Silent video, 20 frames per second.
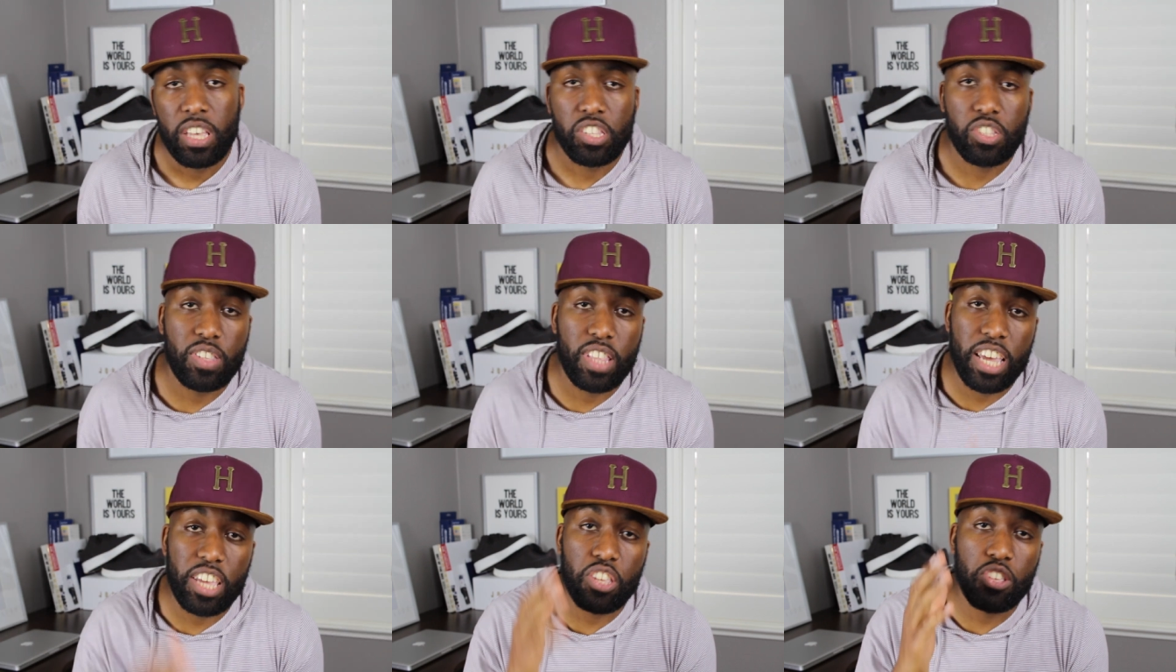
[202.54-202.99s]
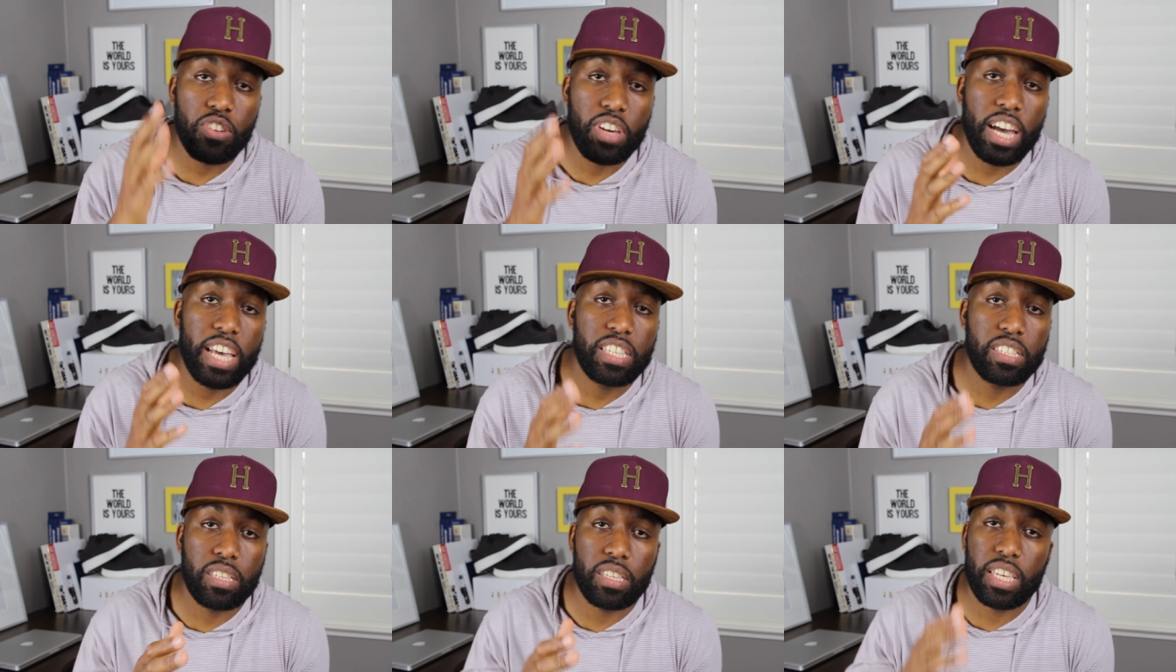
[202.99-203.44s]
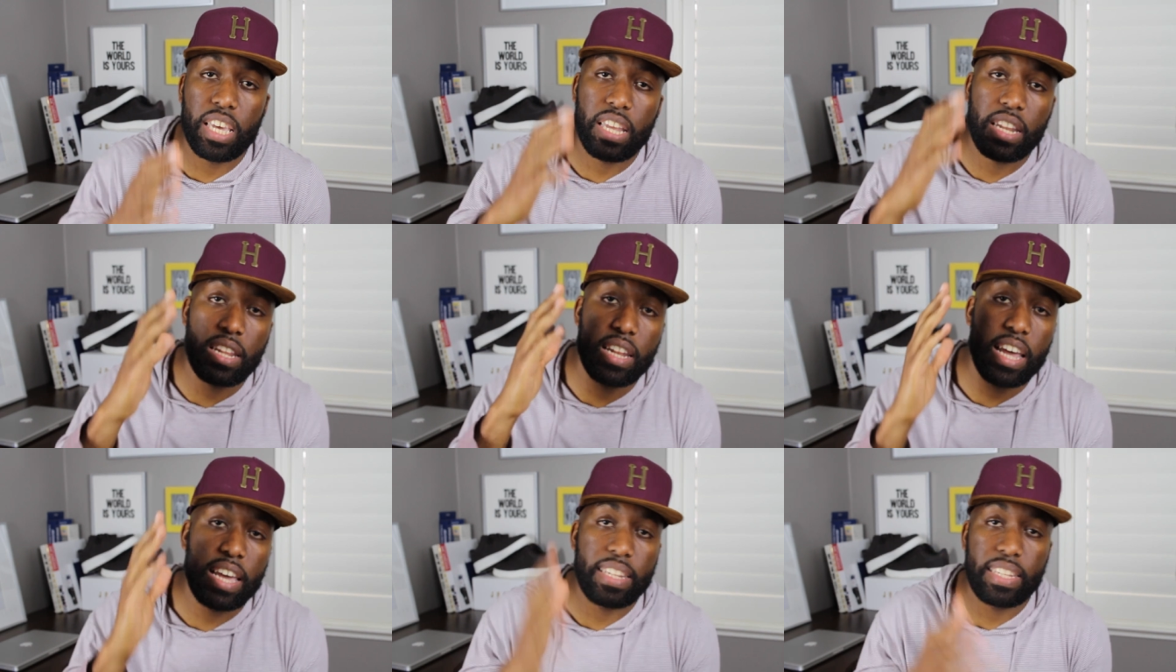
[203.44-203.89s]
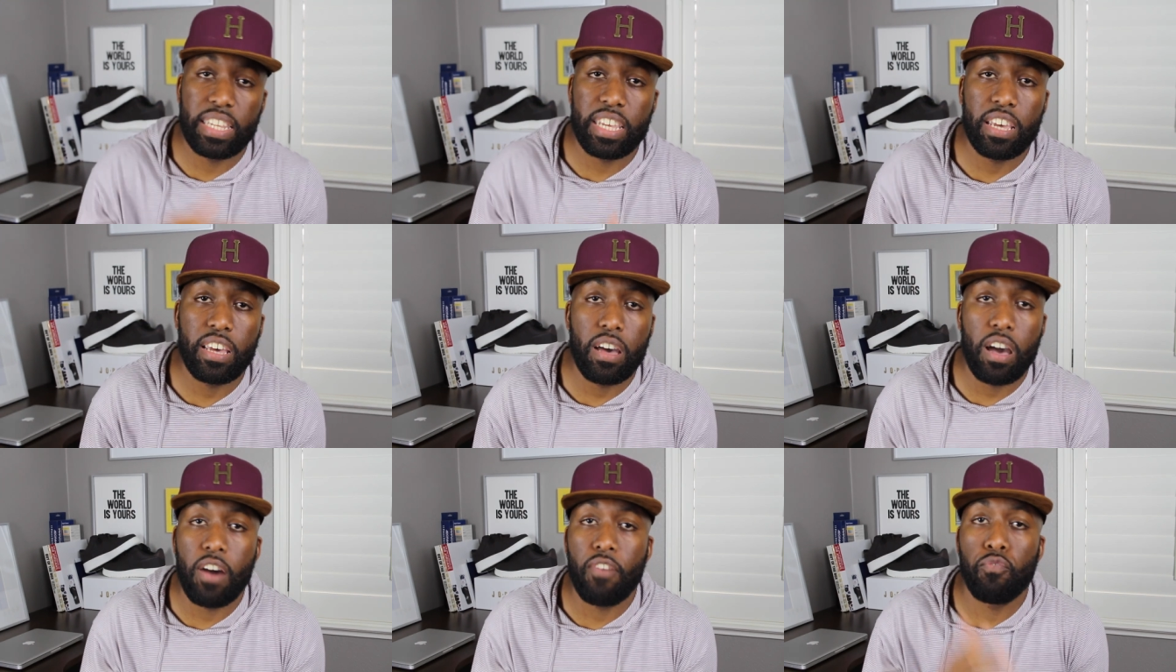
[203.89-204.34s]
so that you guys could get an
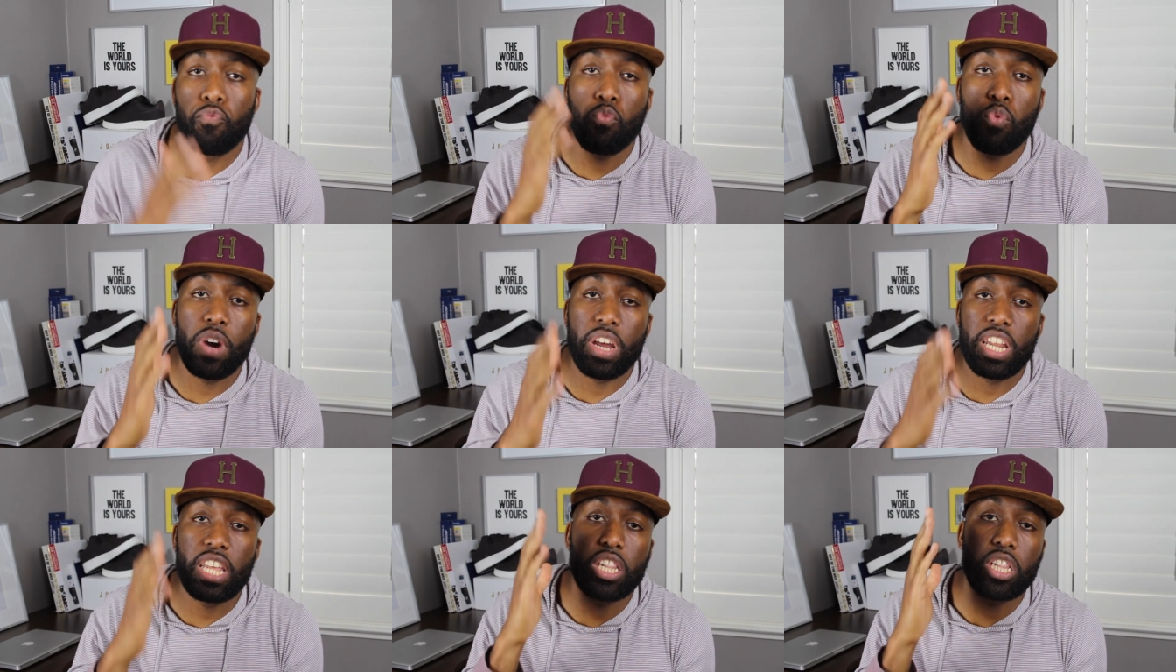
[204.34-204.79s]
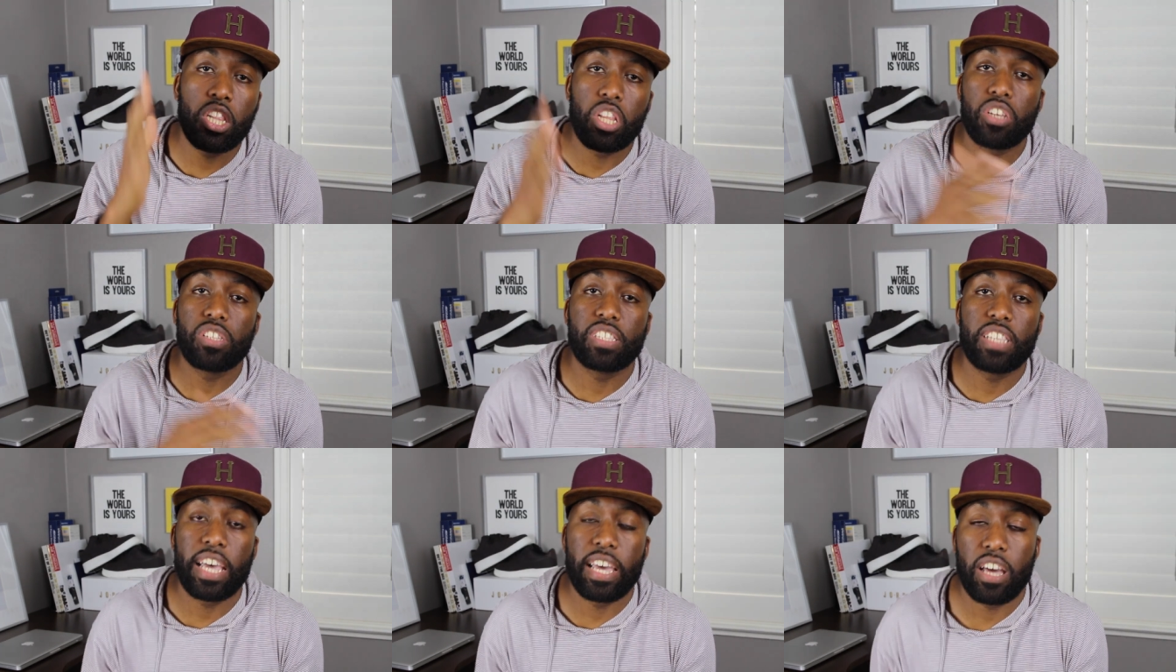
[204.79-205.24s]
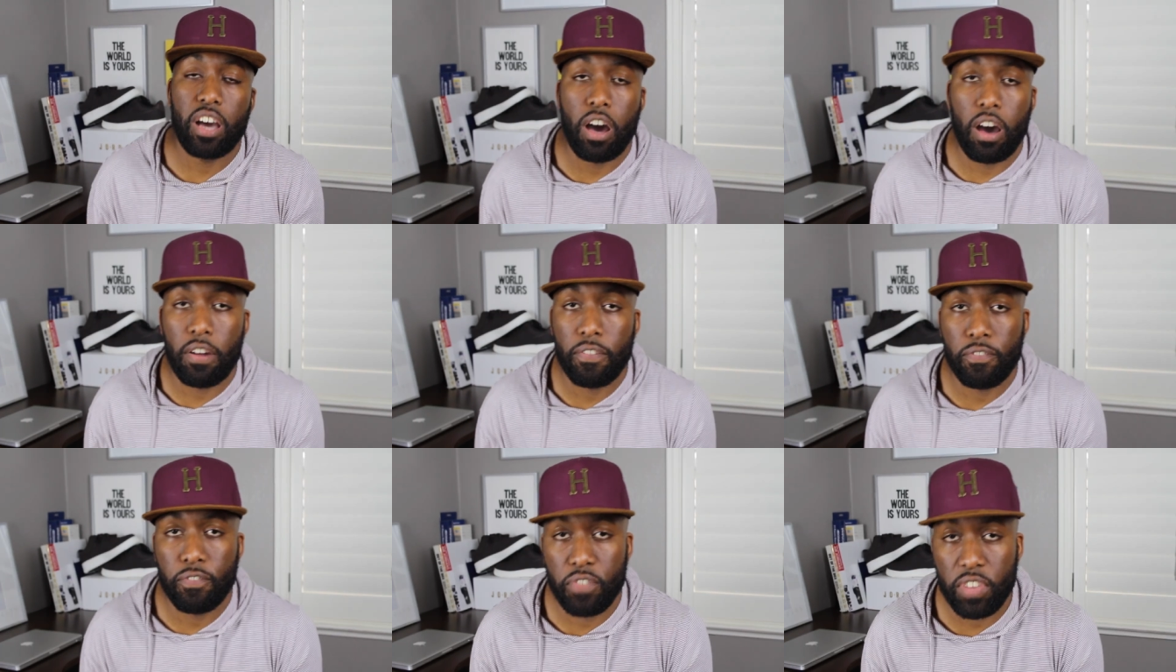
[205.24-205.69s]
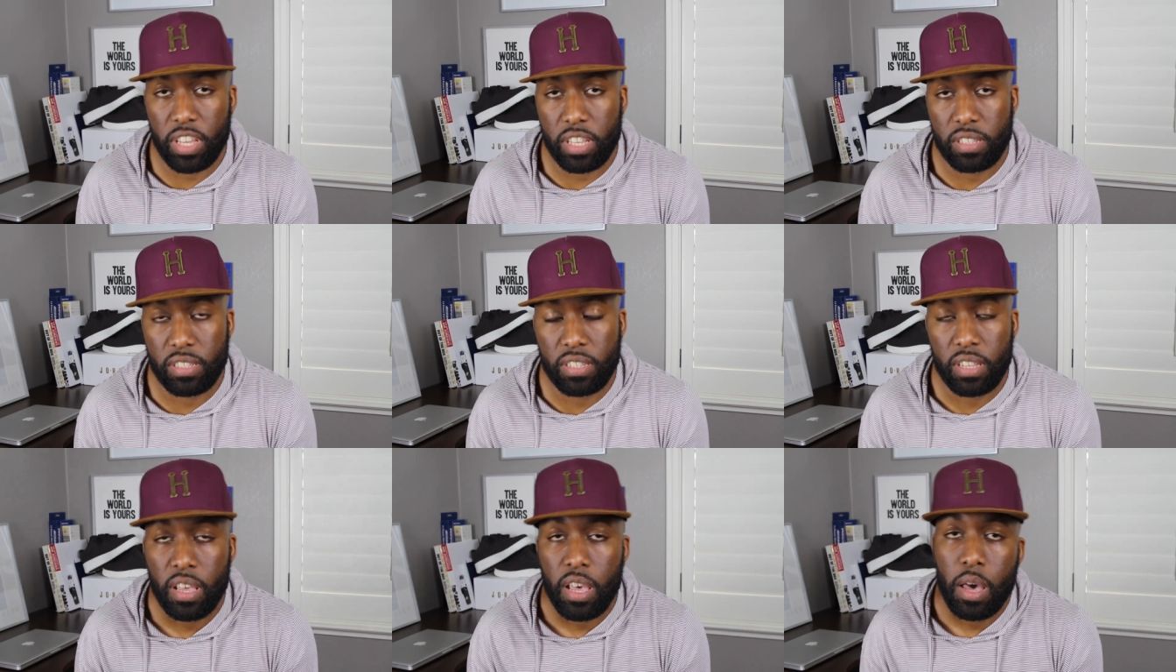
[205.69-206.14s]
idea of what it looks like on
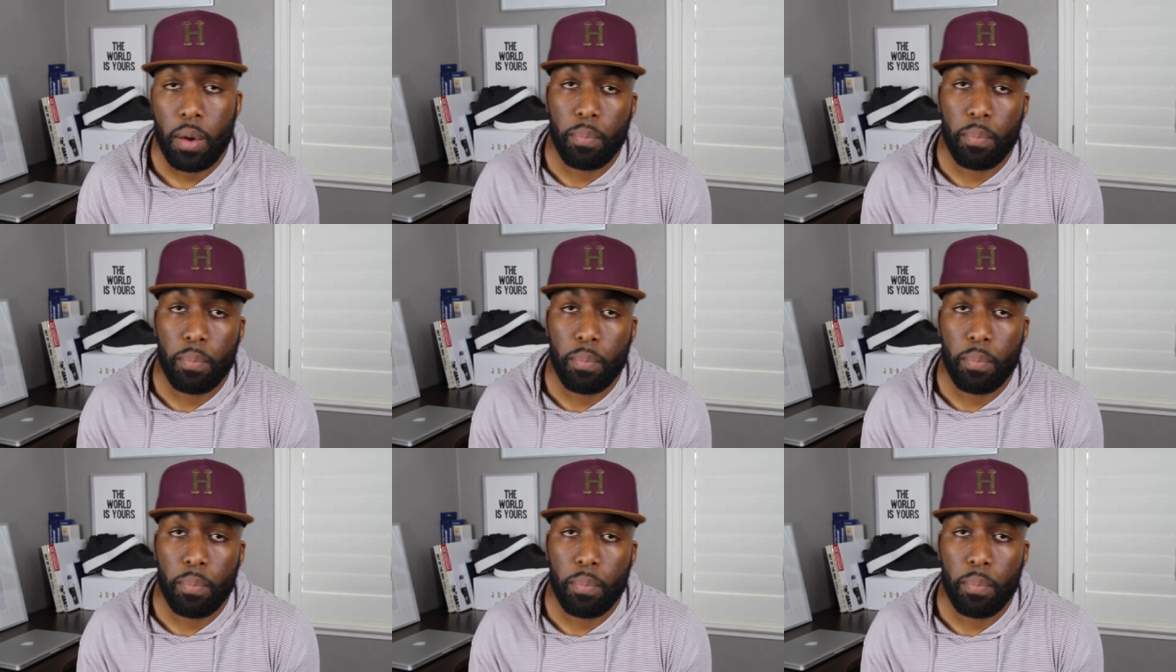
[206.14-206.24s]
feet.